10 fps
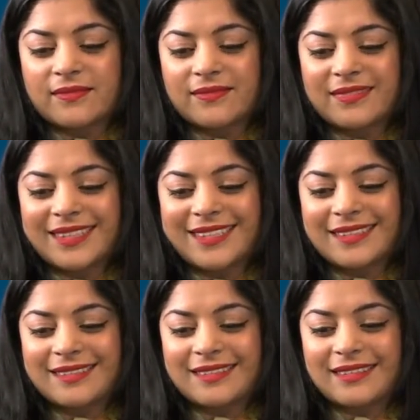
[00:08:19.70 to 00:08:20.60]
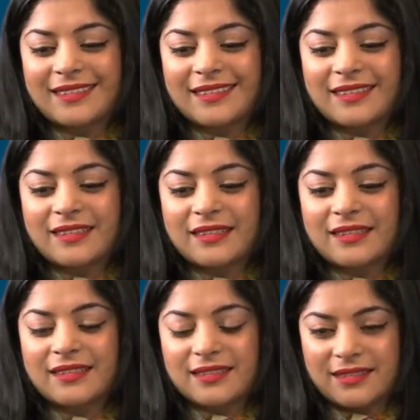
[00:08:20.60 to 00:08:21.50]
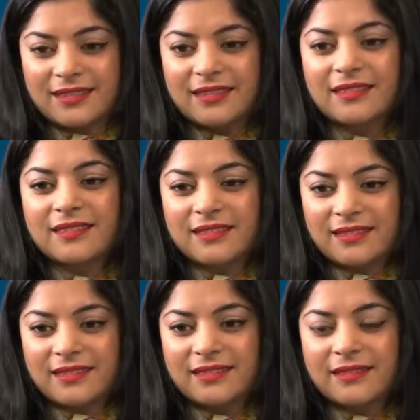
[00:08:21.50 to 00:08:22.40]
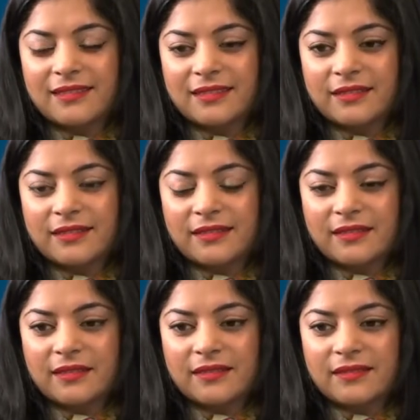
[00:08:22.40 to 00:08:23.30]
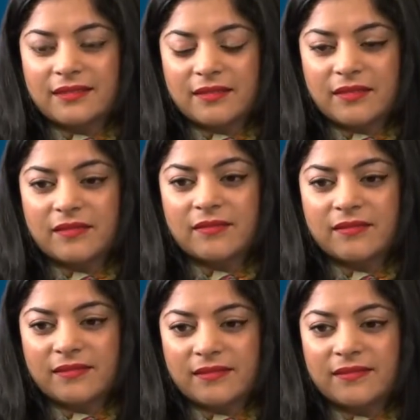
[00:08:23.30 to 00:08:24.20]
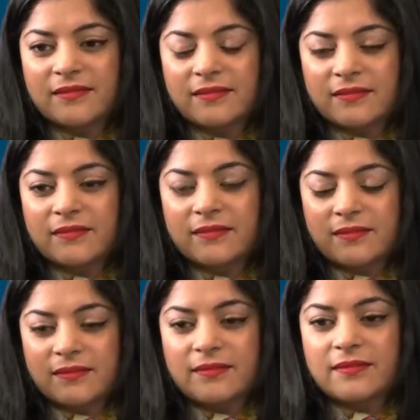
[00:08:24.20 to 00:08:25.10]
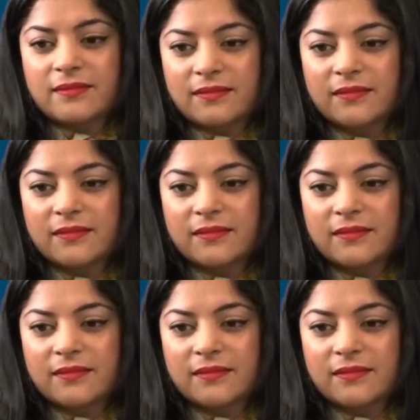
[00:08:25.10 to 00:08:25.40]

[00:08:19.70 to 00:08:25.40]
[no speech]